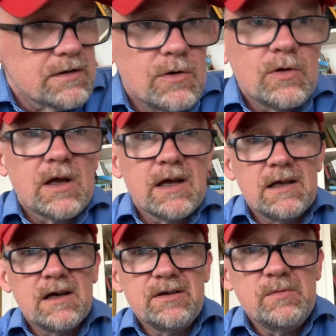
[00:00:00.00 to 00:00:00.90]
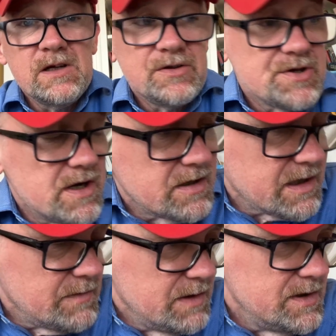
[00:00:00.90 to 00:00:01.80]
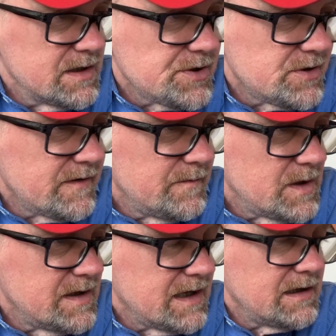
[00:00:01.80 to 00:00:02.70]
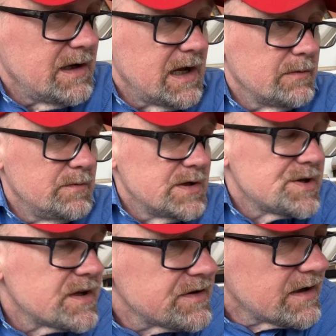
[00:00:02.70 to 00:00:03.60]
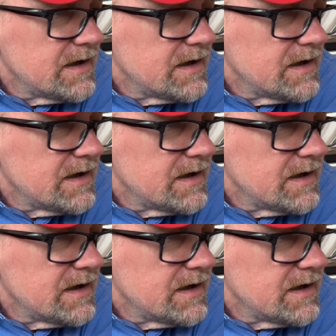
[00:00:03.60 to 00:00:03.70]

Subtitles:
Okay, that's a big chunk, and maybe I shouldn't have been that ambitious,